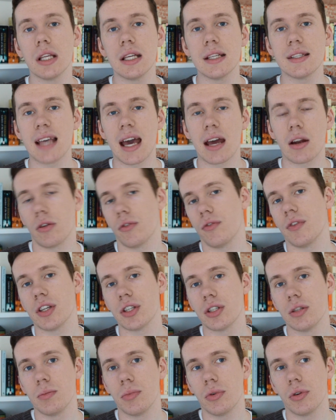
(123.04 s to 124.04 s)
a new release
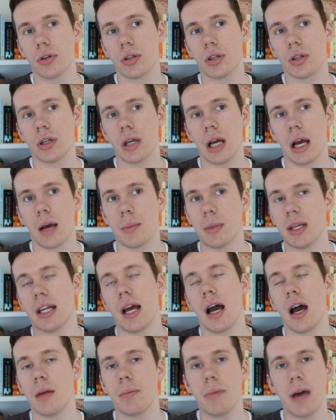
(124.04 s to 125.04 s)
adult fiction book
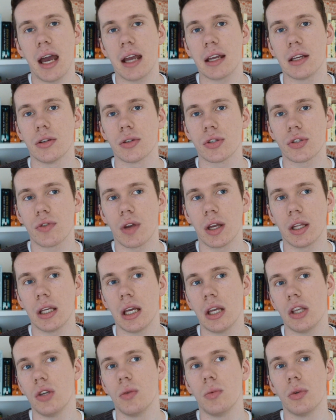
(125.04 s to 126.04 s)
in hardback in
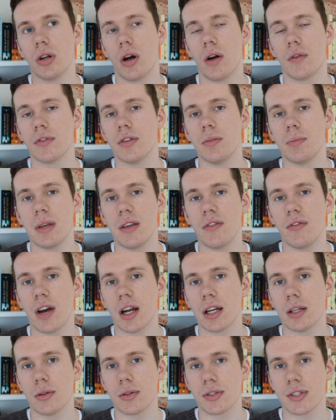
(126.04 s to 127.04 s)
Australia, you would often
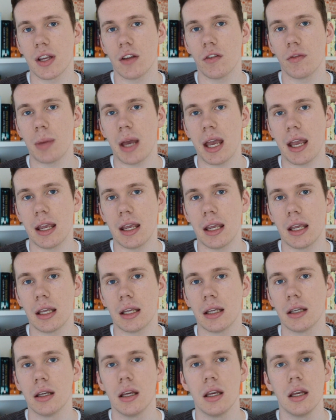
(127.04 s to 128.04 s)
be finding yourself
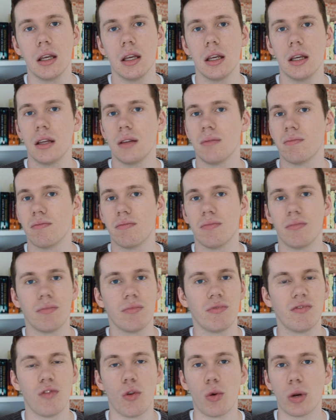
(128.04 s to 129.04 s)
paying
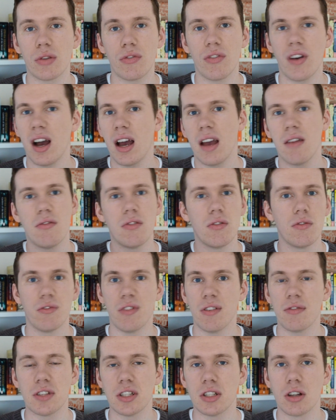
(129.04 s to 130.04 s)

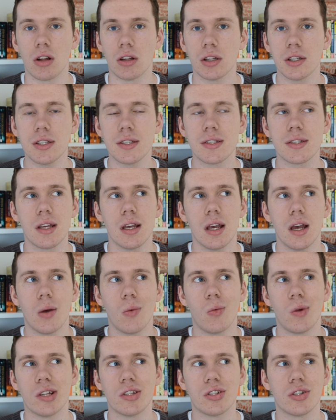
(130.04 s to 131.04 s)
$45,
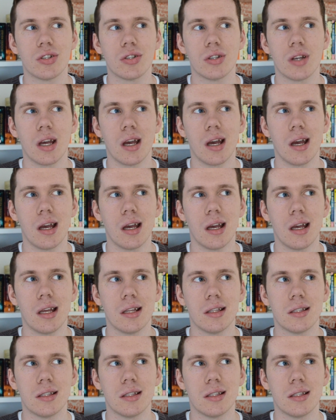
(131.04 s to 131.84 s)
$50, which